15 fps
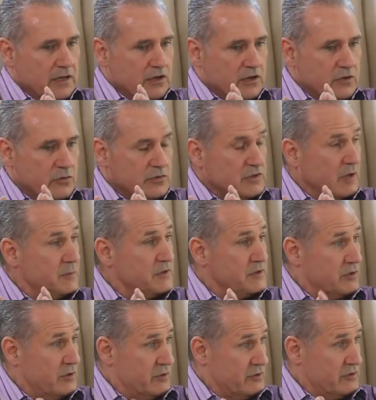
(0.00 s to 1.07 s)
cues up
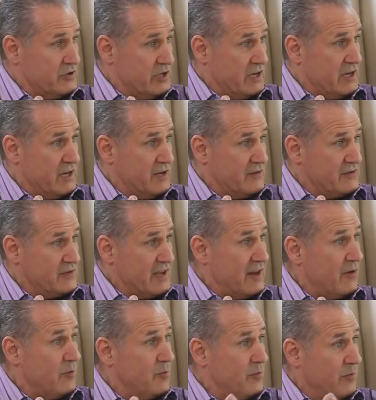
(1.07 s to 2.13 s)
certain genes
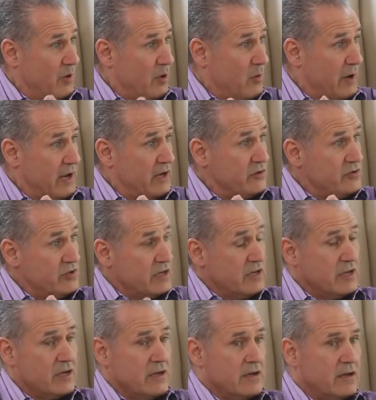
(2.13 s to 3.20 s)
that are
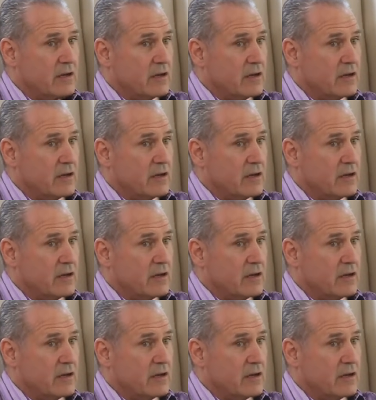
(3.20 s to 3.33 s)
pro-aging.